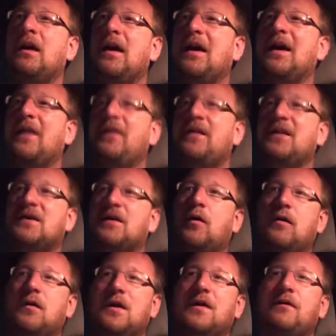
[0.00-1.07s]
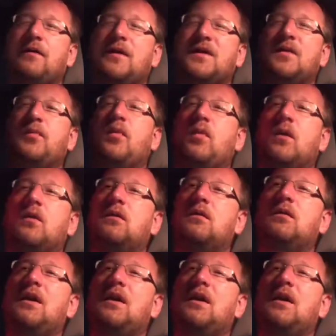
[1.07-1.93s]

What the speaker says: And I think there's a whole other level of support.